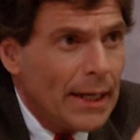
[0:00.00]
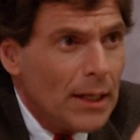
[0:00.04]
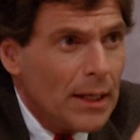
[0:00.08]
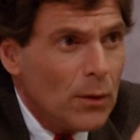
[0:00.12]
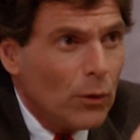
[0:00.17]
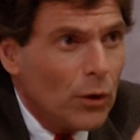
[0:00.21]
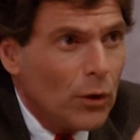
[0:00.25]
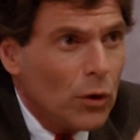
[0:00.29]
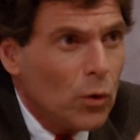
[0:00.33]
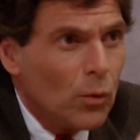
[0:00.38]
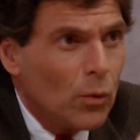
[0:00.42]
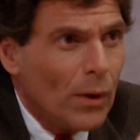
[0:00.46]

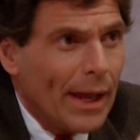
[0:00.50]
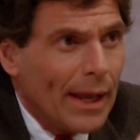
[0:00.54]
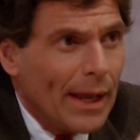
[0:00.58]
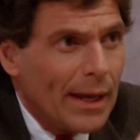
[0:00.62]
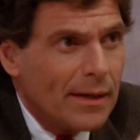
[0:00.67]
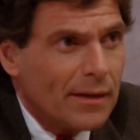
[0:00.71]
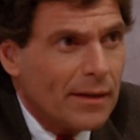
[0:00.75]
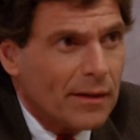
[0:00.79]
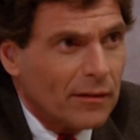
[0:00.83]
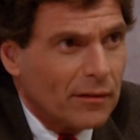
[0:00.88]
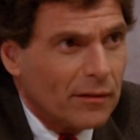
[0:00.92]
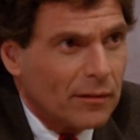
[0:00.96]
Anyone who
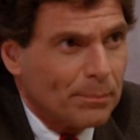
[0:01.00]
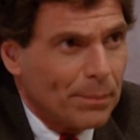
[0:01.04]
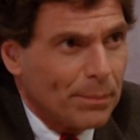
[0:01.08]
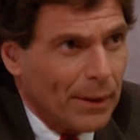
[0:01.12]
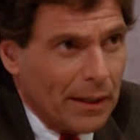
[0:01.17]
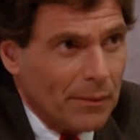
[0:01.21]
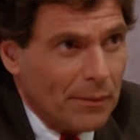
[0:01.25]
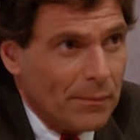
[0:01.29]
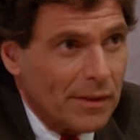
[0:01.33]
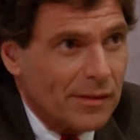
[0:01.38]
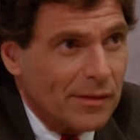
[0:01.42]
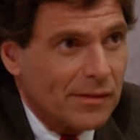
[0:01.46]
enters
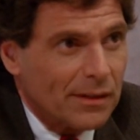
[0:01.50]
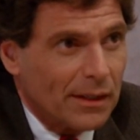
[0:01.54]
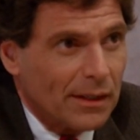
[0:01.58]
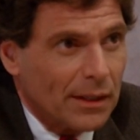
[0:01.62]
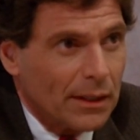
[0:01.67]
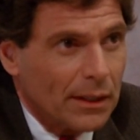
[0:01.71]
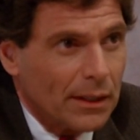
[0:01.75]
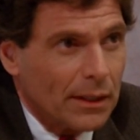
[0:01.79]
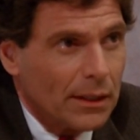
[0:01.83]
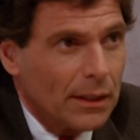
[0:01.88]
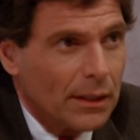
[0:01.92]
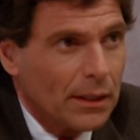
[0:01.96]

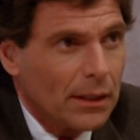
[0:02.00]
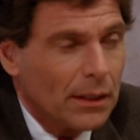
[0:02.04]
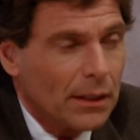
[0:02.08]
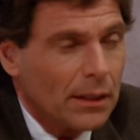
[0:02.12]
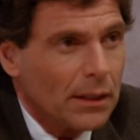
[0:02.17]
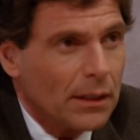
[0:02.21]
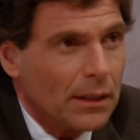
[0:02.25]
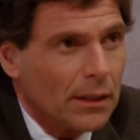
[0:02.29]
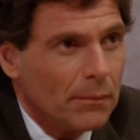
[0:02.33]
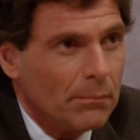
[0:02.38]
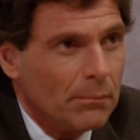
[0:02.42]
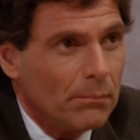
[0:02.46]
Parmistan
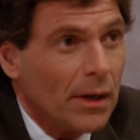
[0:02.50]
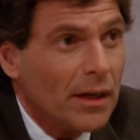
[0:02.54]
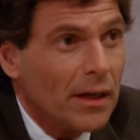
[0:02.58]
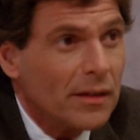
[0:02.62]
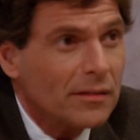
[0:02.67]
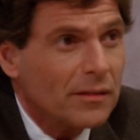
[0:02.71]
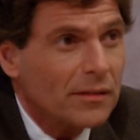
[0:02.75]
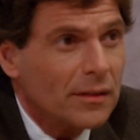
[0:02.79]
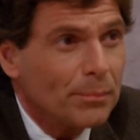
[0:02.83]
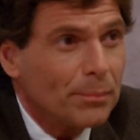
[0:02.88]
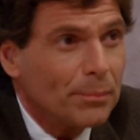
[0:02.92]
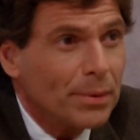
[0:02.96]

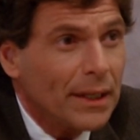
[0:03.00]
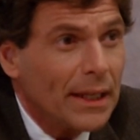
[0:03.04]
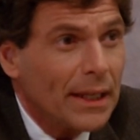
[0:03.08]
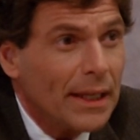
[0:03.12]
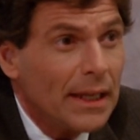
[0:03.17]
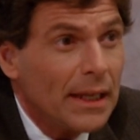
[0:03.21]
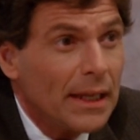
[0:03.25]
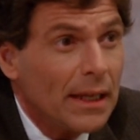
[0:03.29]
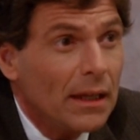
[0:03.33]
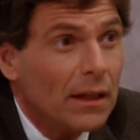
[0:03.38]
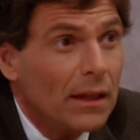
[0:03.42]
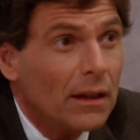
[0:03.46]
must
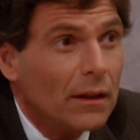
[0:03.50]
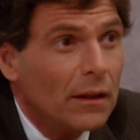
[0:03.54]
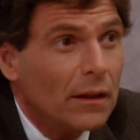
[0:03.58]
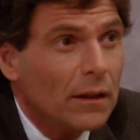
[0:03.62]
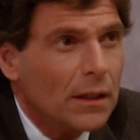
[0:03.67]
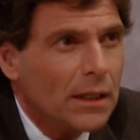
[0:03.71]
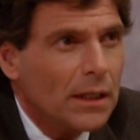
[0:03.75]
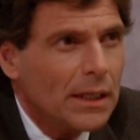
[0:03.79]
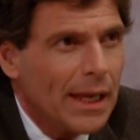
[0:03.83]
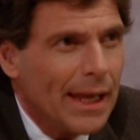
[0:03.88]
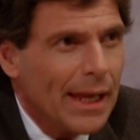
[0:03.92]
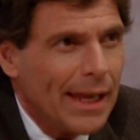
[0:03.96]
play
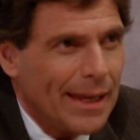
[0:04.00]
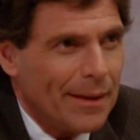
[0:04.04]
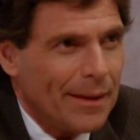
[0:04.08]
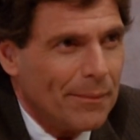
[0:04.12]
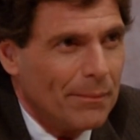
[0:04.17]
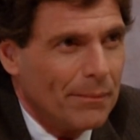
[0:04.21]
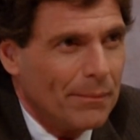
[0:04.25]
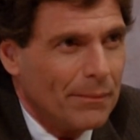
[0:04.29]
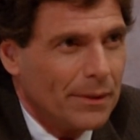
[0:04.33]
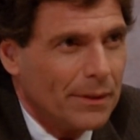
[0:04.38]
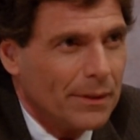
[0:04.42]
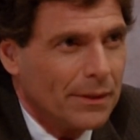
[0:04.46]
the game.
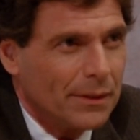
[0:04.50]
